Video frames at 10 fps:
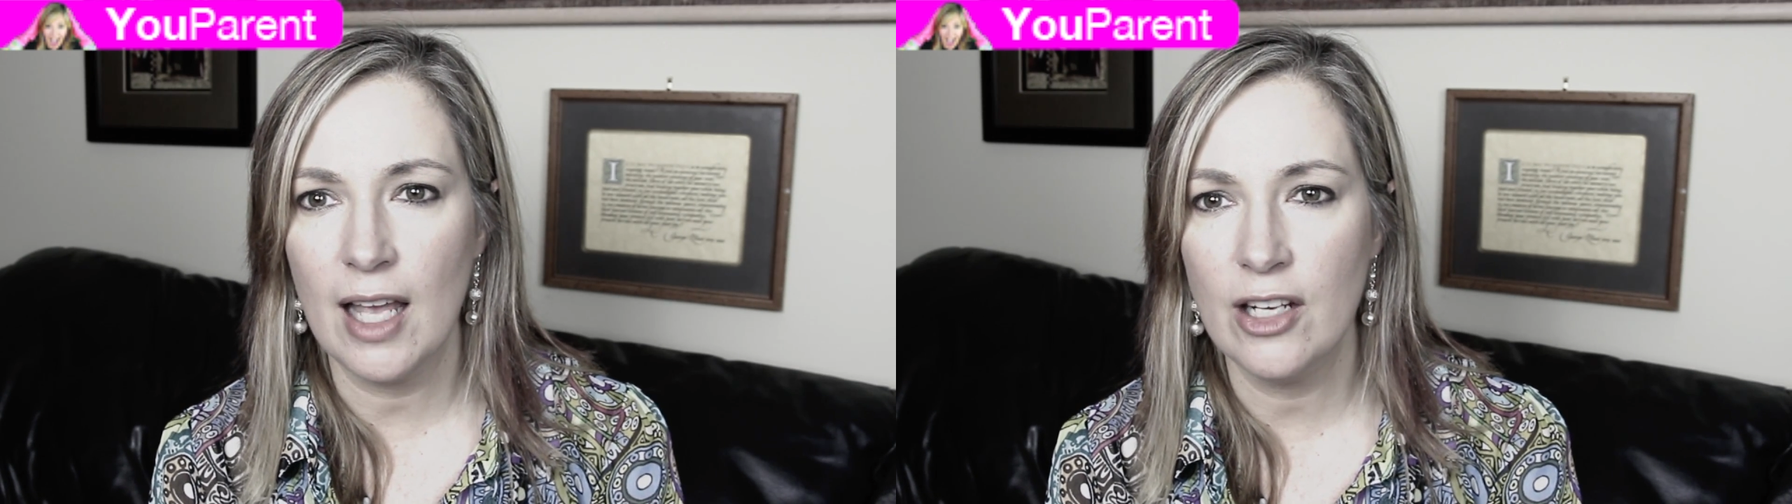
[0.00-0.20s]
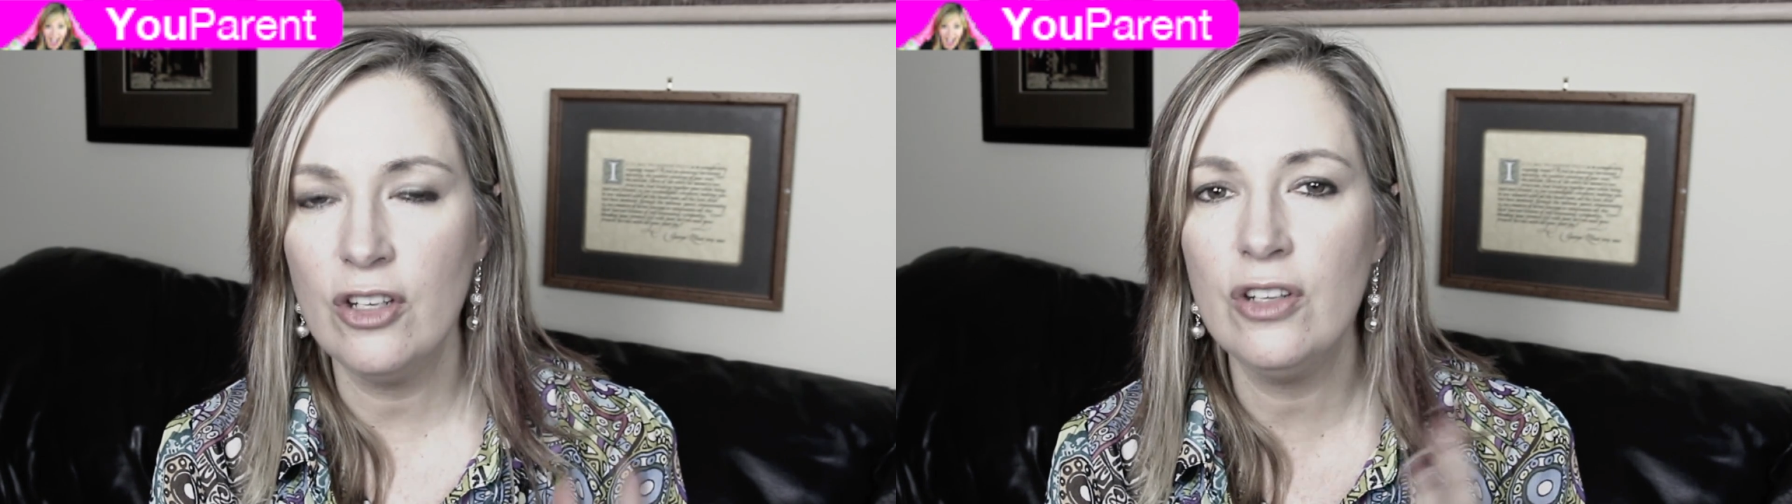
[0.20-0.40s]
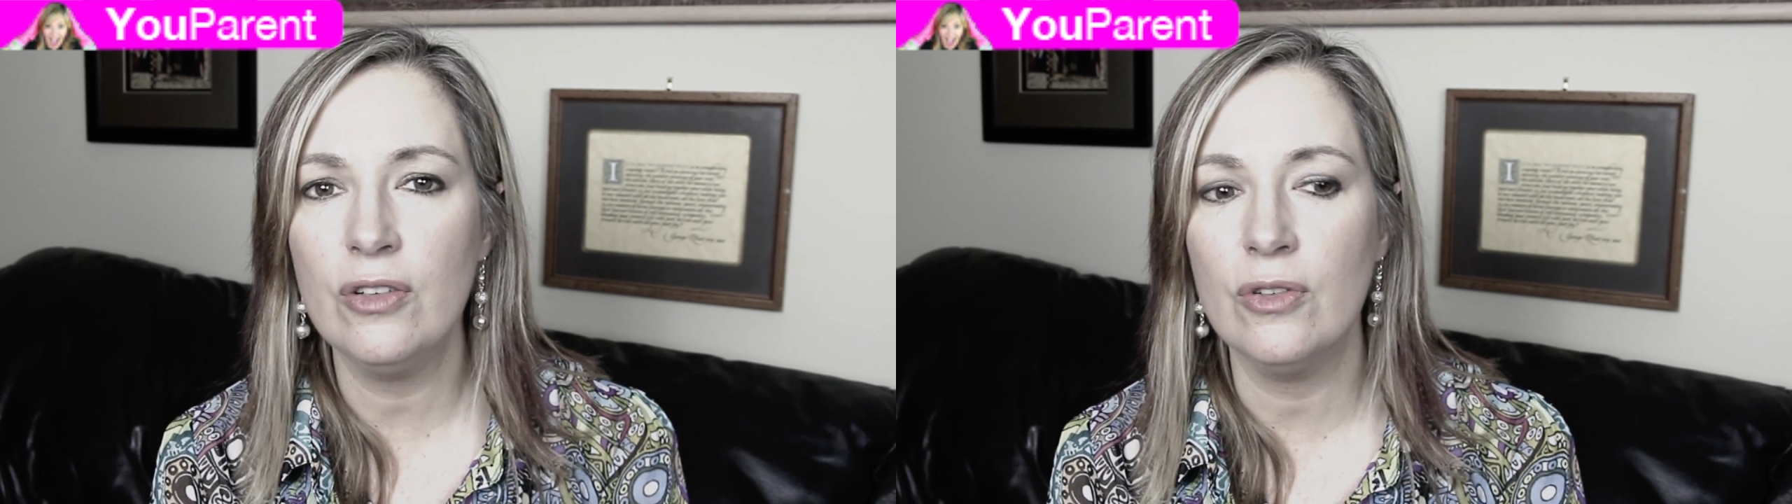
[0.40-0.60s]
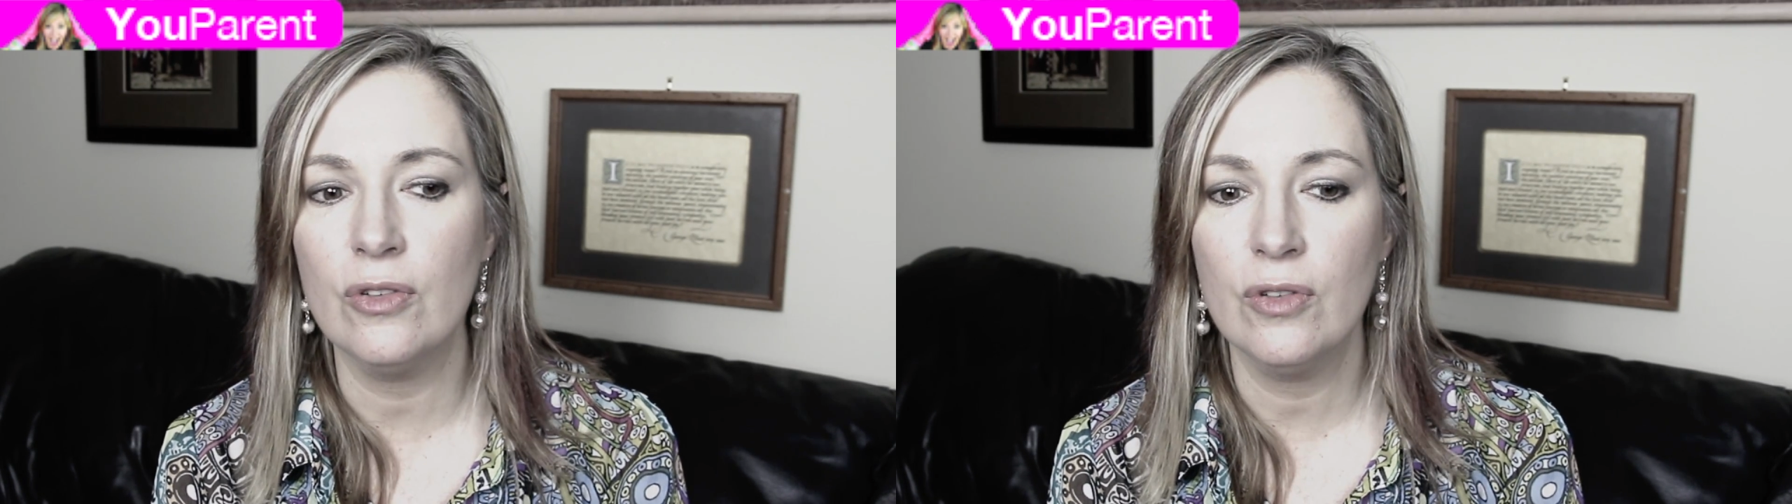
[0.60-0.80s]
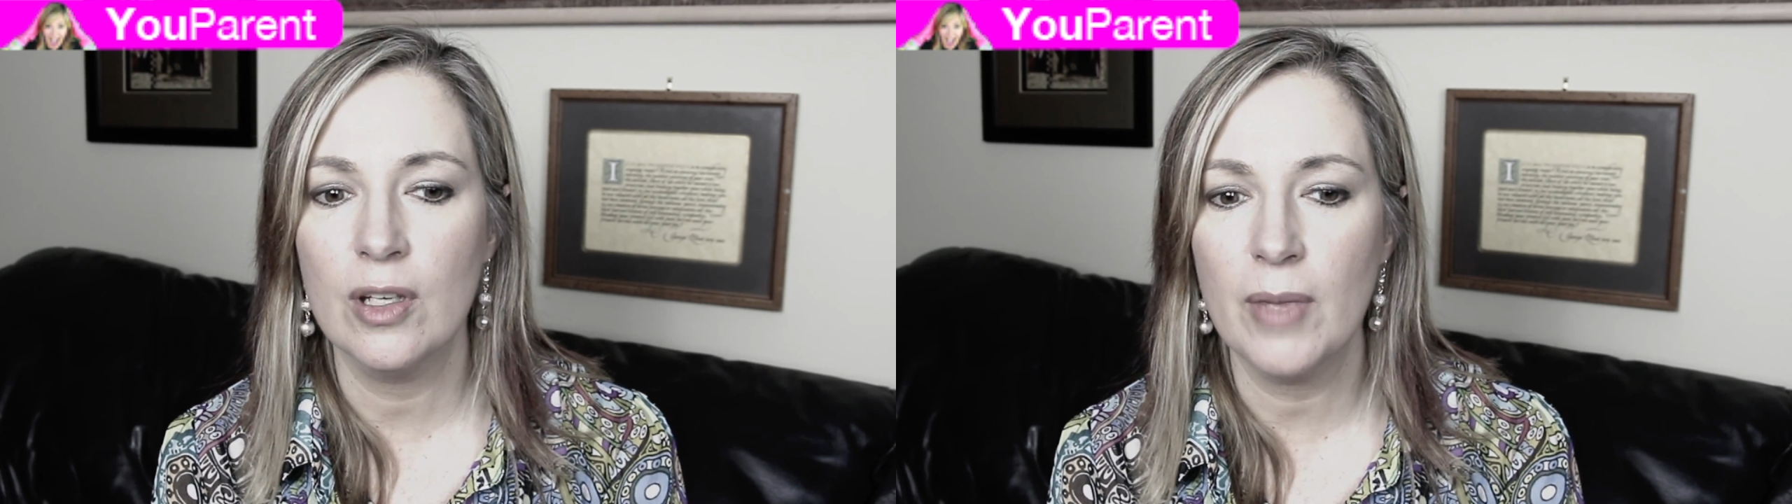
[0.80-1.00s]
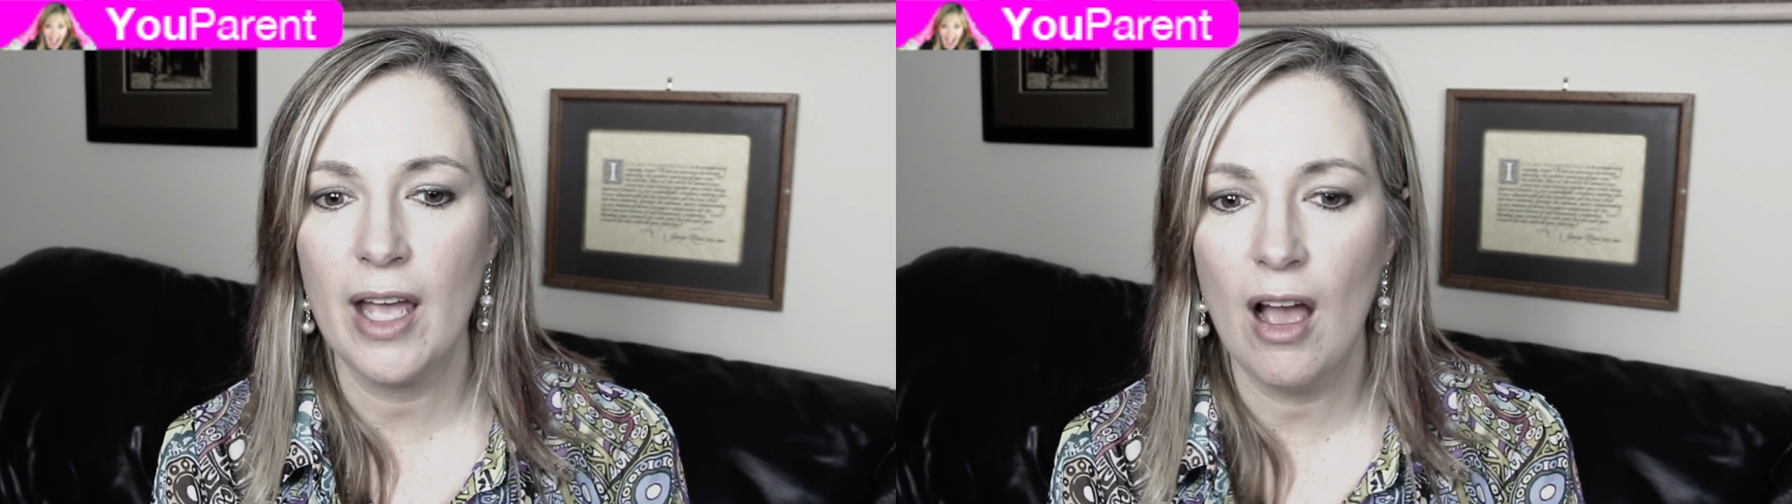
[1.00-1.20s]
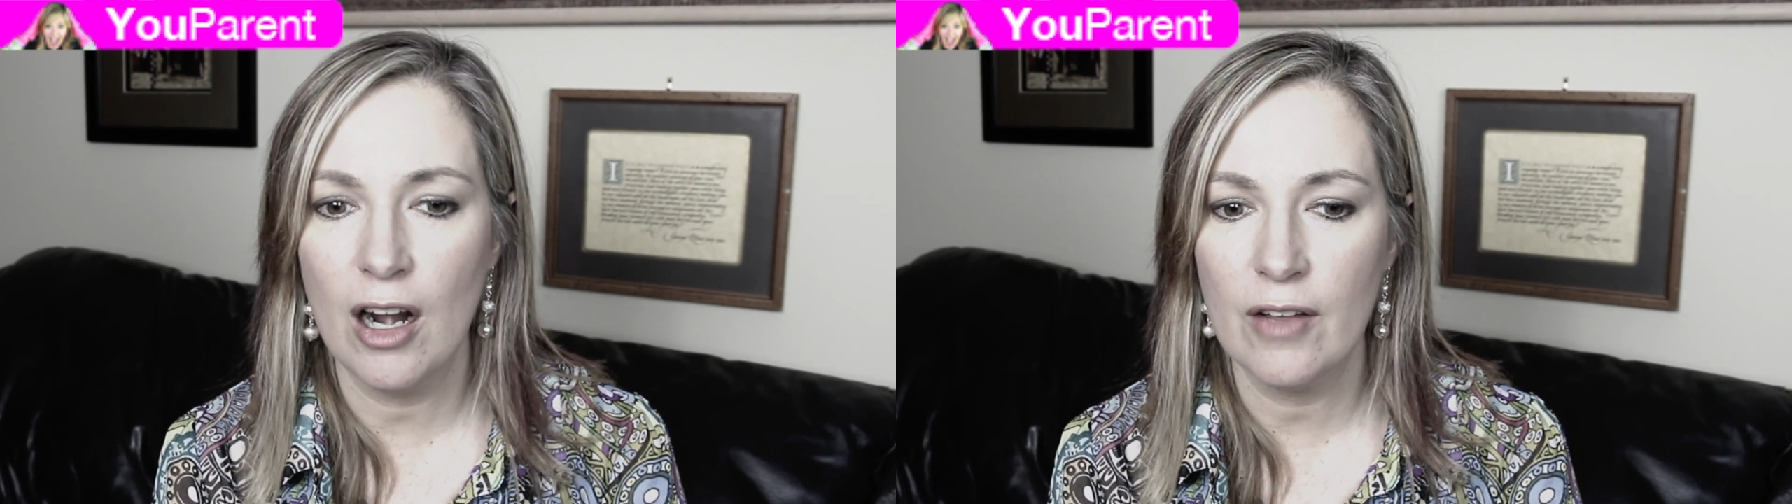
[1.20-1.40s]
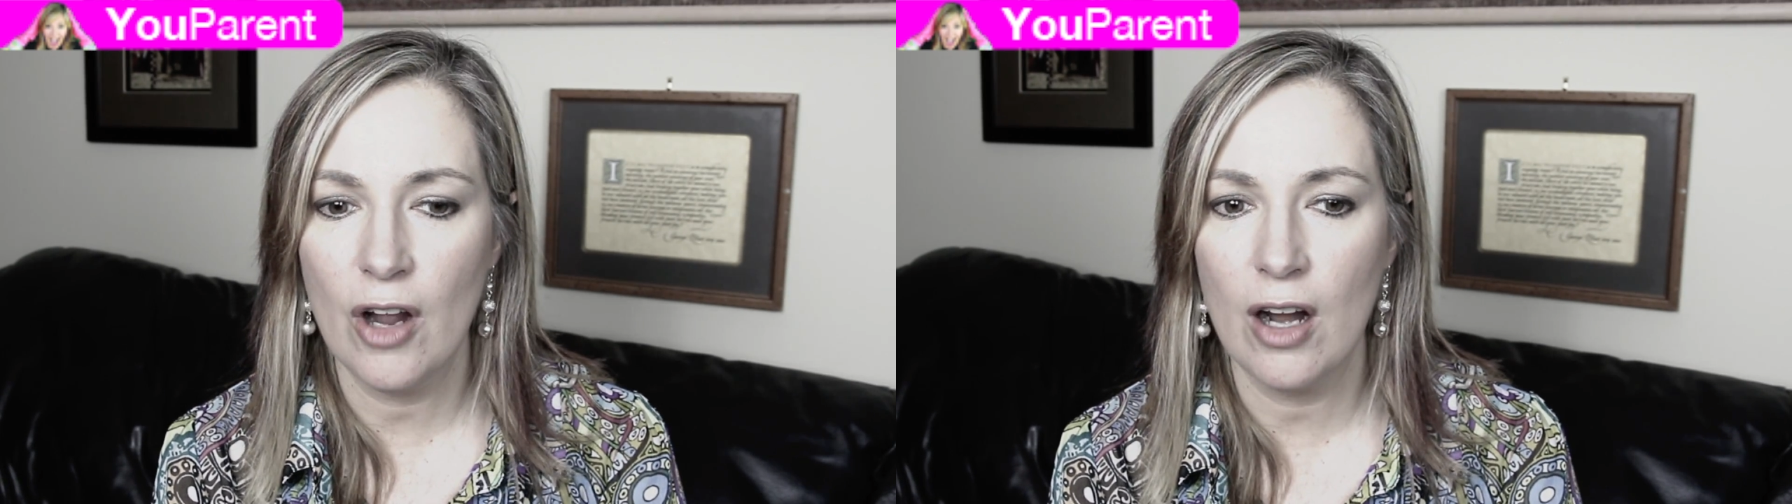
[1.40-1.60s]
I knew in my
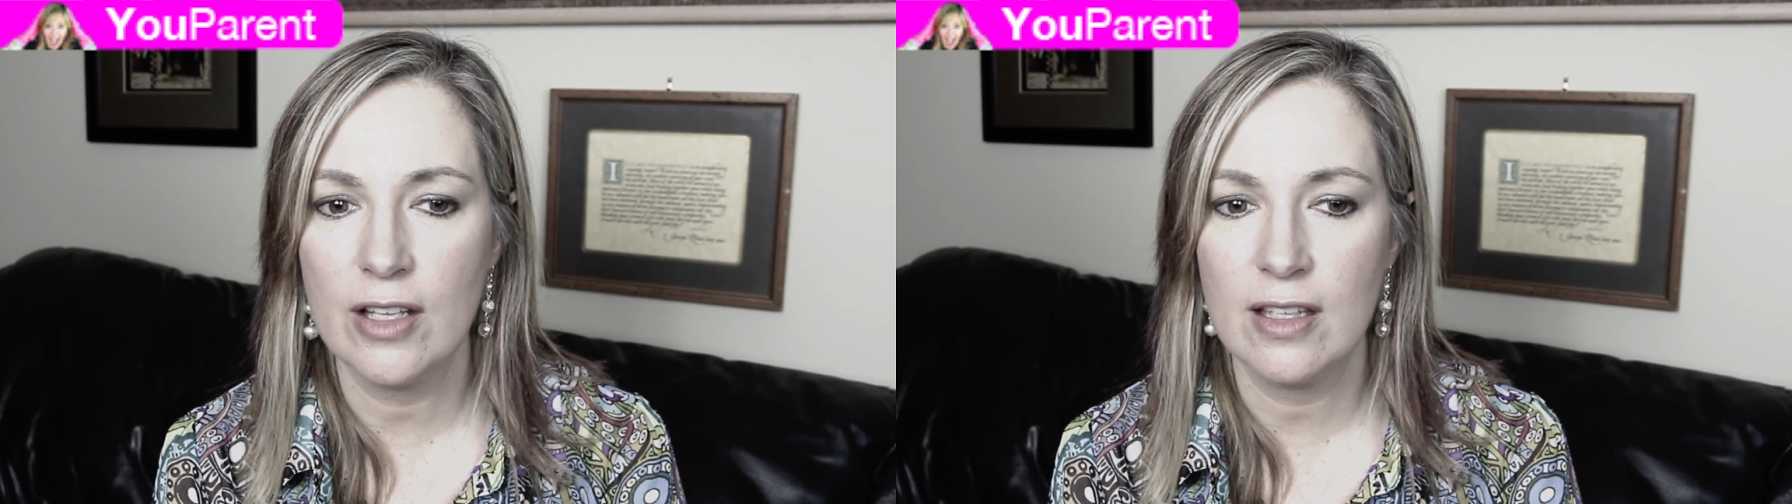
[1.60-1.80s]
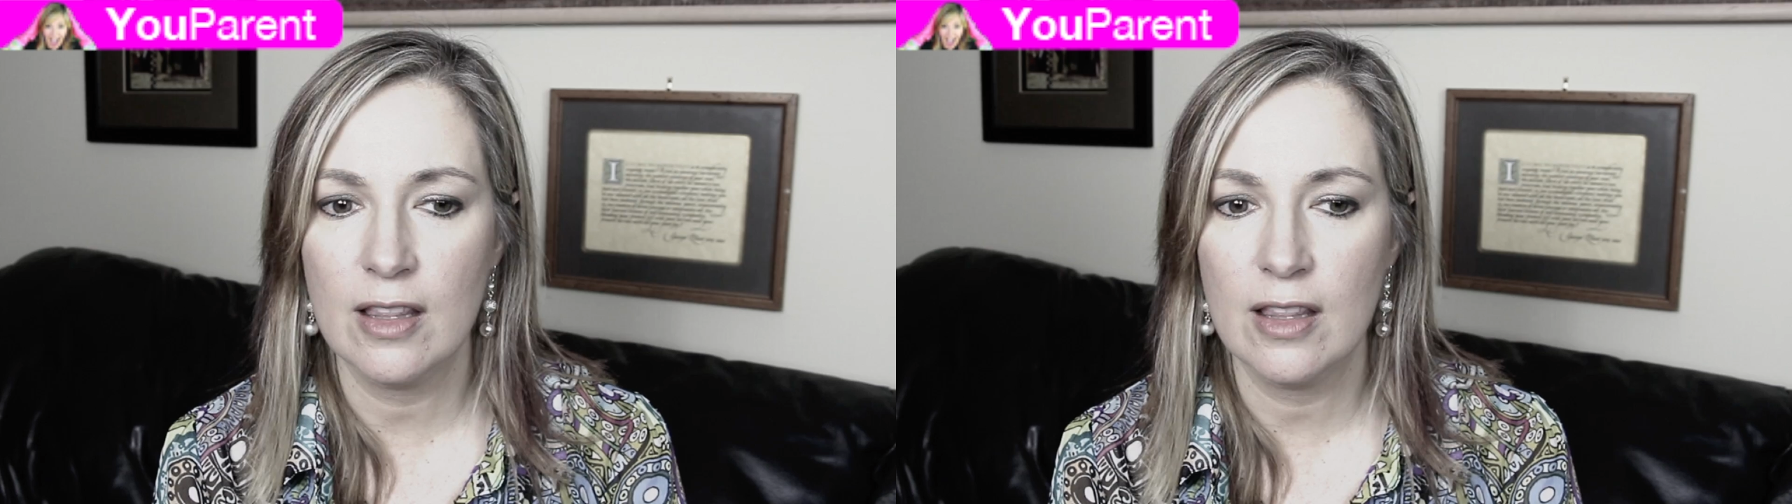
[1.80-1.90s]
heart of hearts